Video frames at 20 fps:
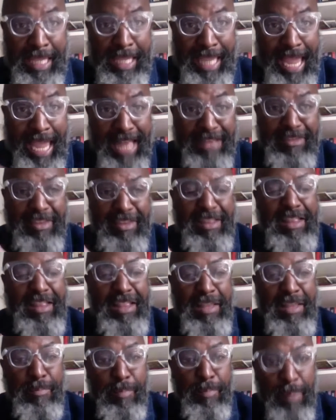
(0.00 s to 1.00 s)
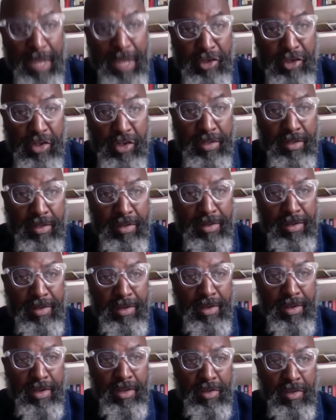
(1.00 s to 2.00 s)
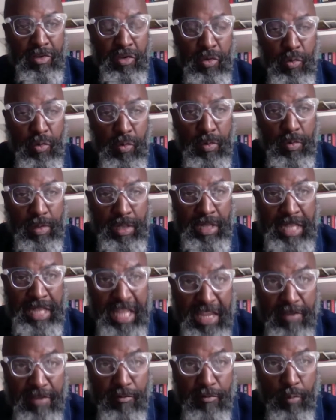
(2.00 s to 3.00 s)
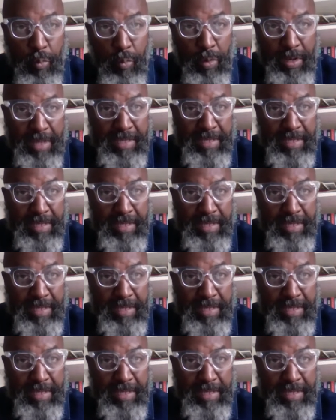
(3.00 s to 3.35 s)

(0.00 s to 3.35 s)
get the pigeon to leave with his